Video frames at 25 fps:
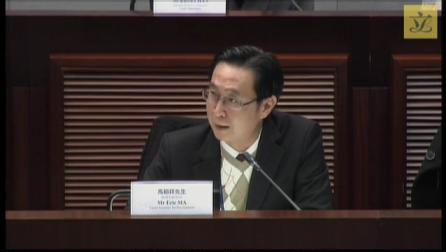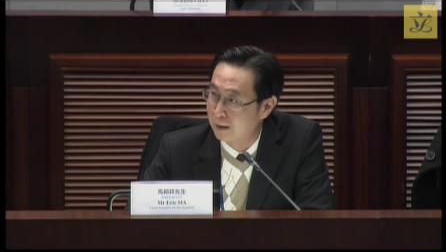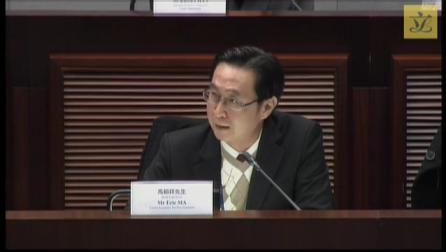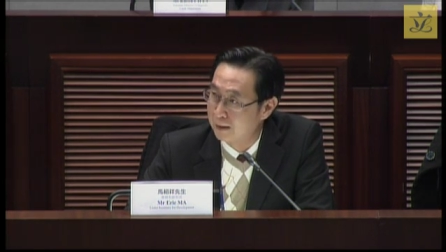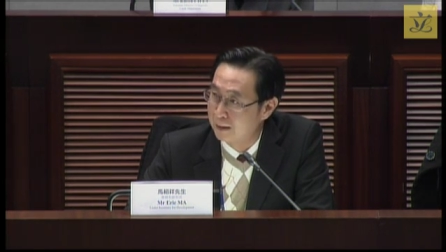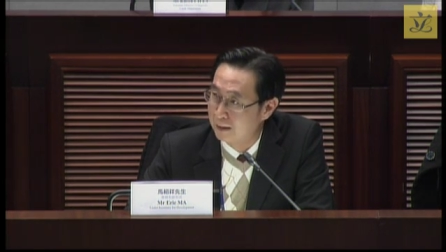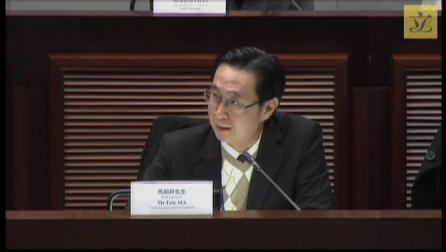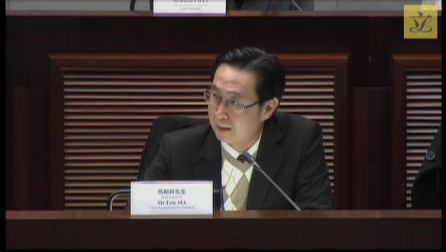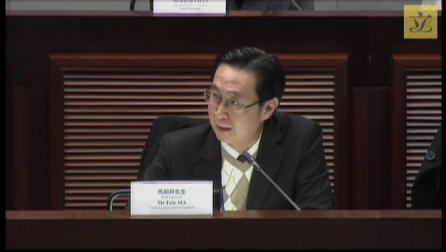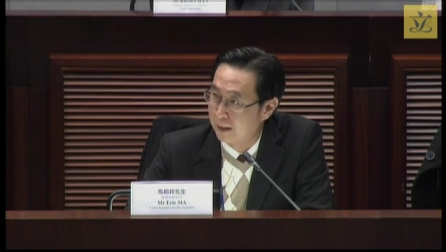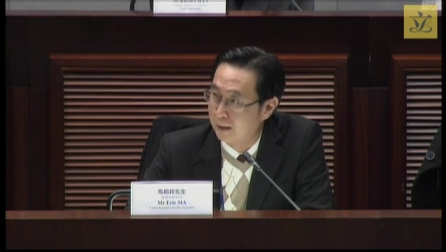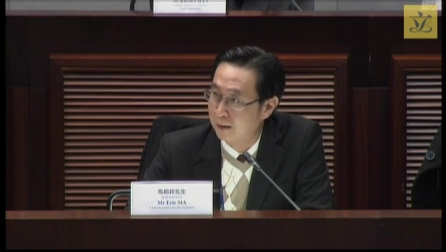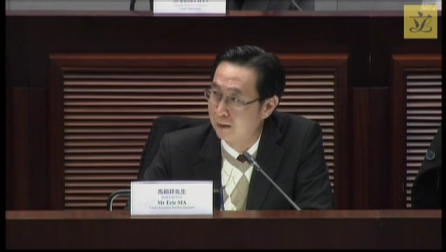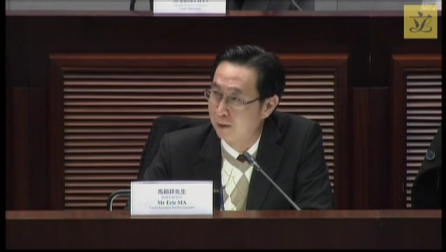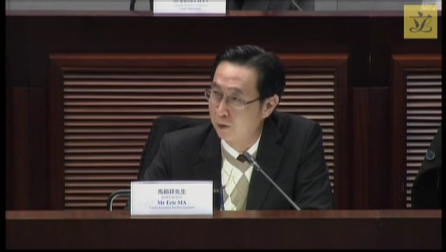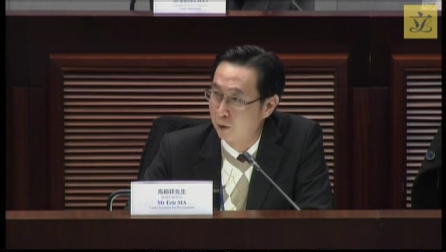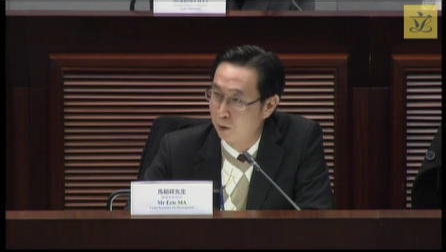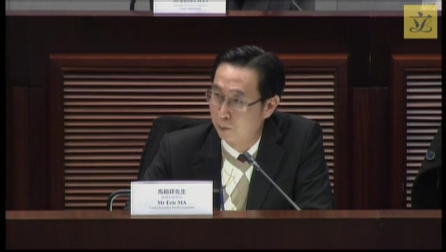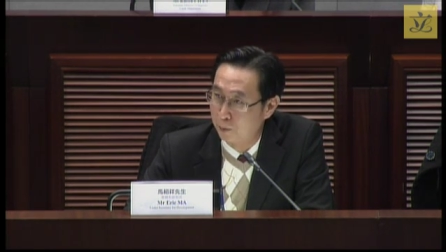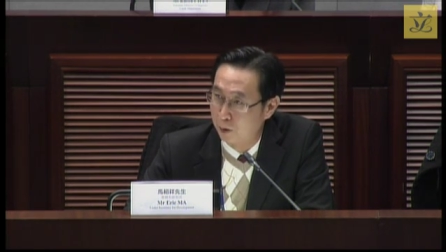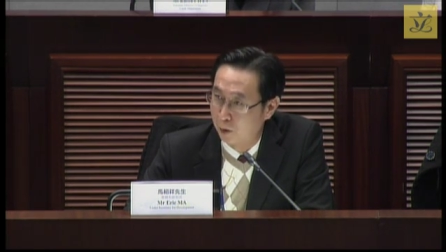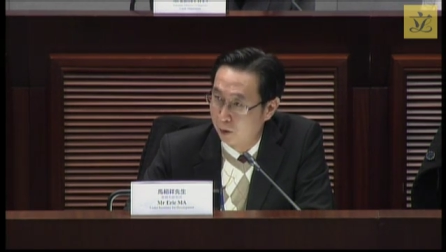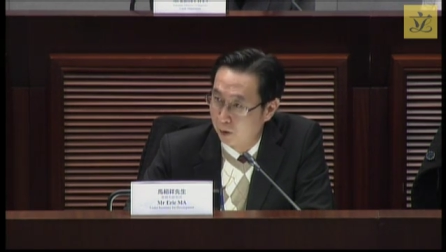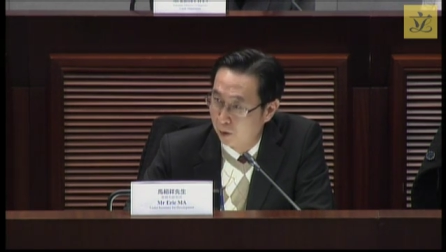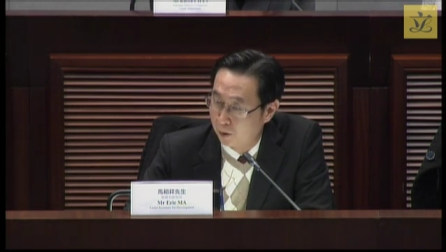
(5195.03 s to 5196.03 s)
So I
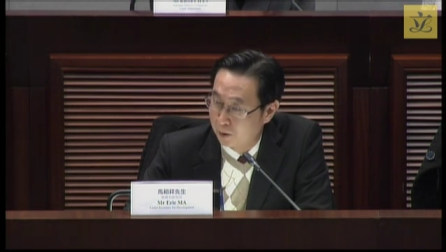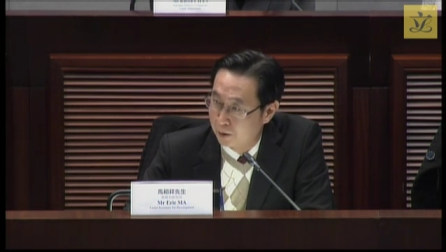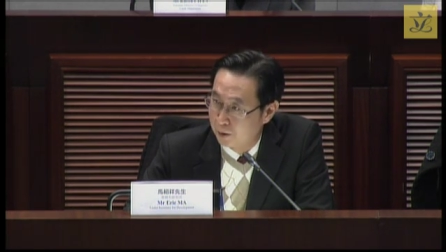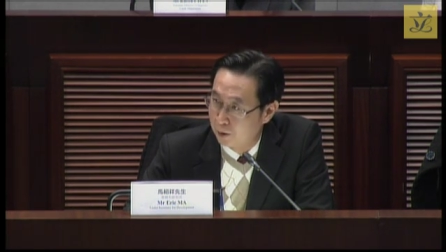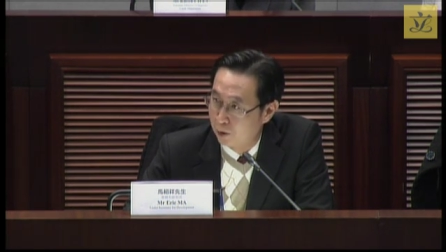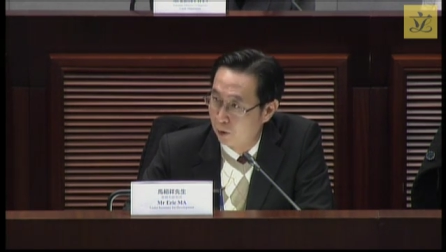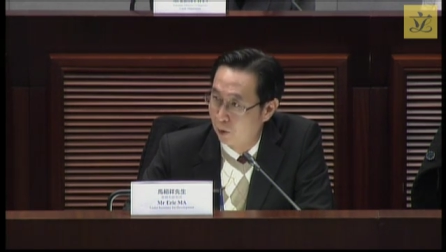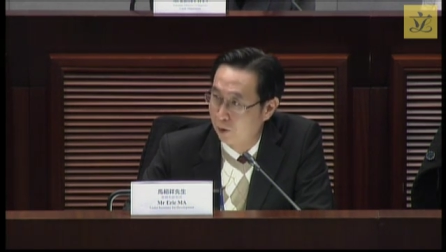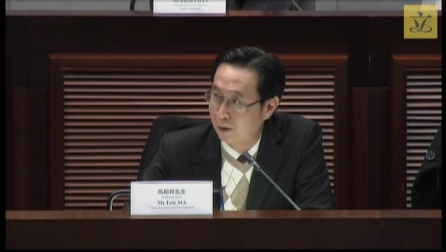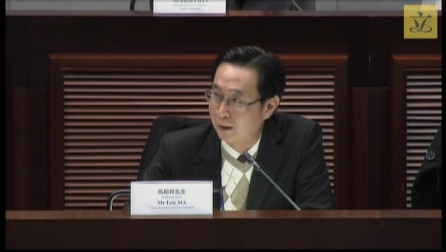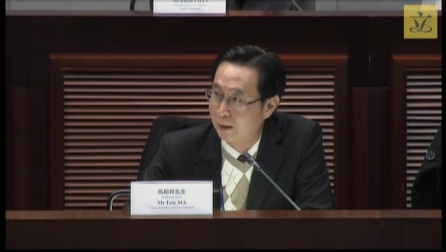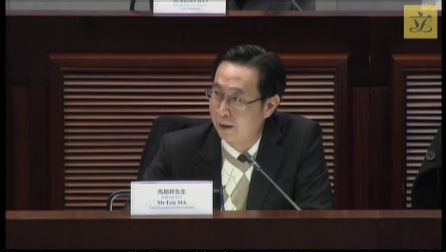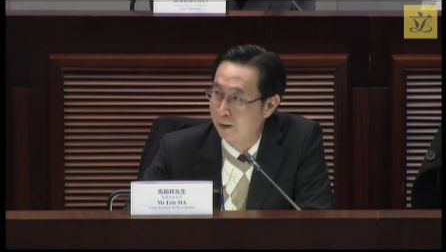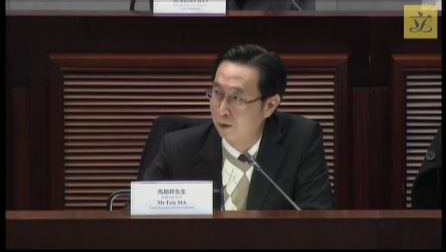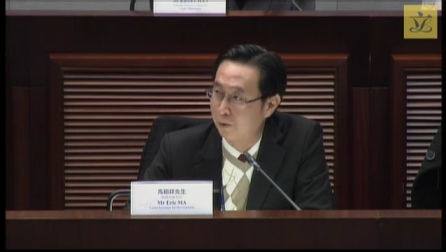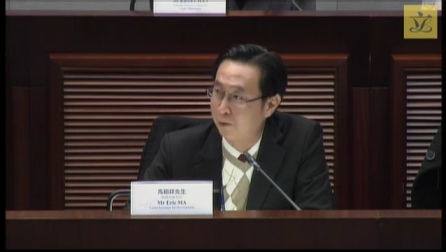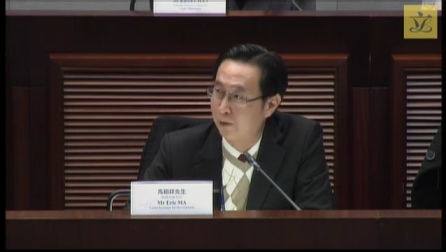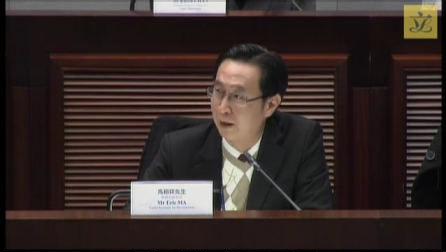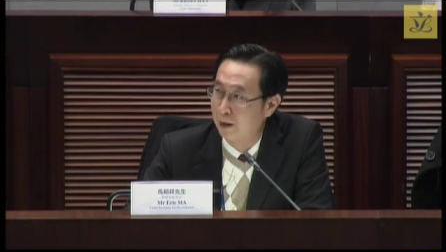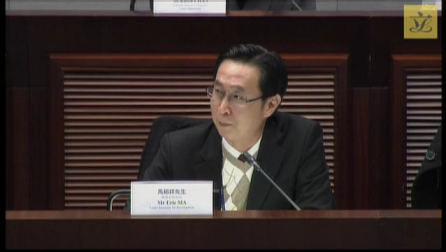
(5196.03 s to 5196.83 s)
think uh, we